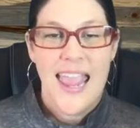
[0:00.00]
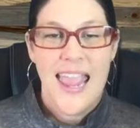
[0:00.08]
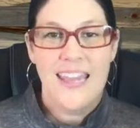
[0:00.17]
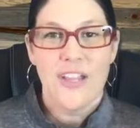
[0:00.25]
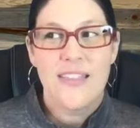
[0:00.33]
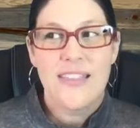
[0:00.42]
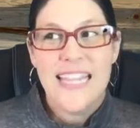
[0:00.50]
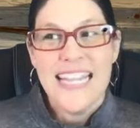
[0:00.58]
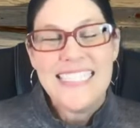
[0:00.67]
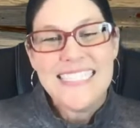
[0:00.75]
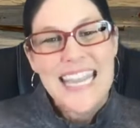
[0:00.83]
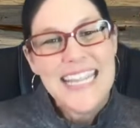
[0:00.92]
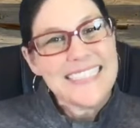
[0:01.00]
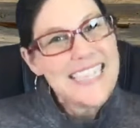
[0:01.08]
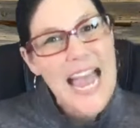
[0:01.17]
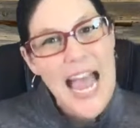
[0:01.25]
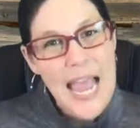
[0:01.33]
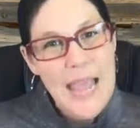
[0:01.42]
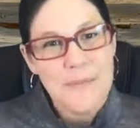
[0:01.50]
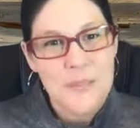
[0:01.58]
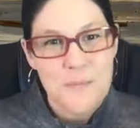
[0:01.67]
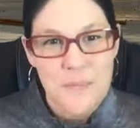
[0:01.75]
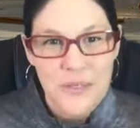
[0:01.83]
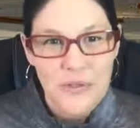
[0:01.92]
And it takes time to
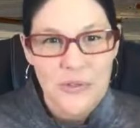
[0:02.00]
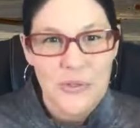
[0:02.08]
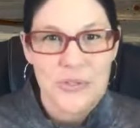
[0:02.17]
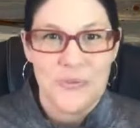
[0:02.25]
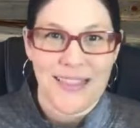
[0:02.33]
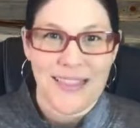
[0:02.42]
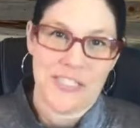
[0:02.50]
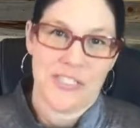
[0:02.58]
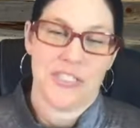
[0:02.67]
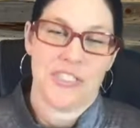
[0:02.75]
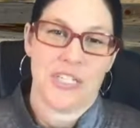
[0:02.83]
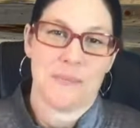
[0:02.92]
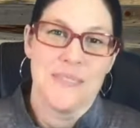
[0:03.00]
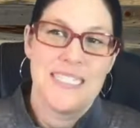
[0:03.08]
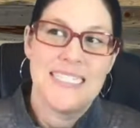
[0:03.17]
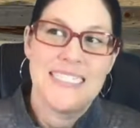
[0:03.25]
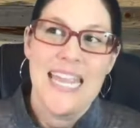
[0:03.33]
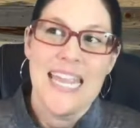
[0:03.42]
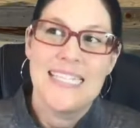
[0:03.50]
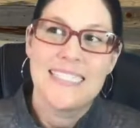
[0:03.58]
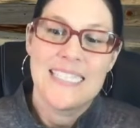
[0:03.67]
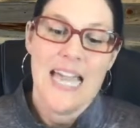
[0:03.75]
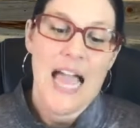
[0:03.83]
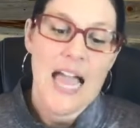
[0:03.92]
build those relationships. It takes
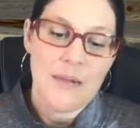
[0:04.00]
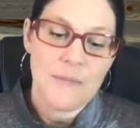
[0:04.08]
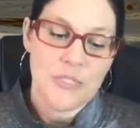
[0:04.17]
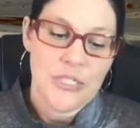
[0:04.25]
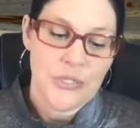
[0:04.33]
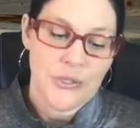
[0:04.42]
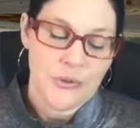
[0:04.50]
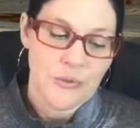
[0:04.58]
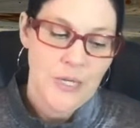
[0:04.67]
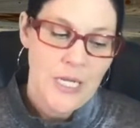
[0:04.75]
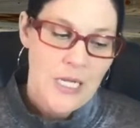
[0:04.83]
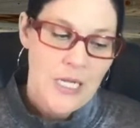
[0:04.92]
time to